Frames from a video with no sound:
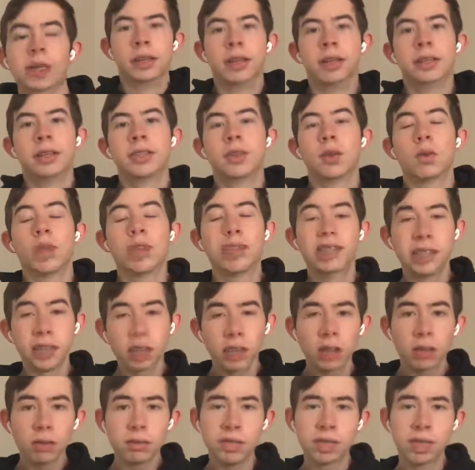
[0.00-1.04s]
So the
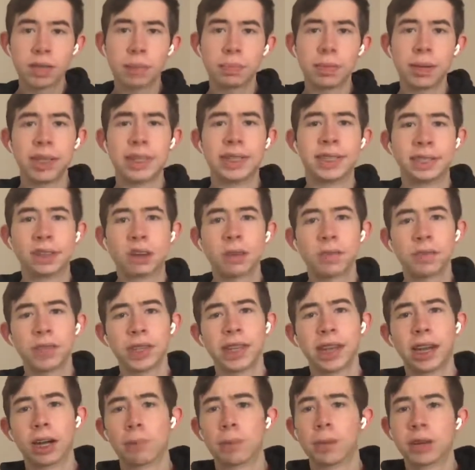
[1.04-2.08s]
silicone tip itself in the
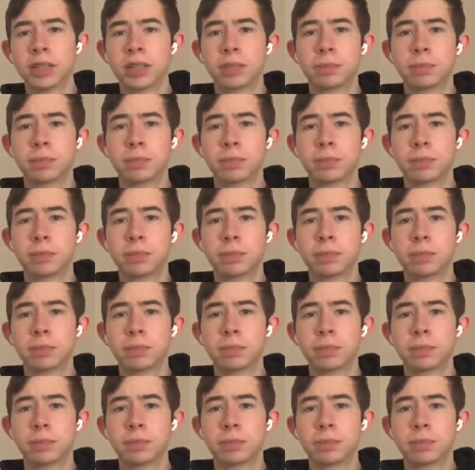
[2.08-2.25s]
AirPods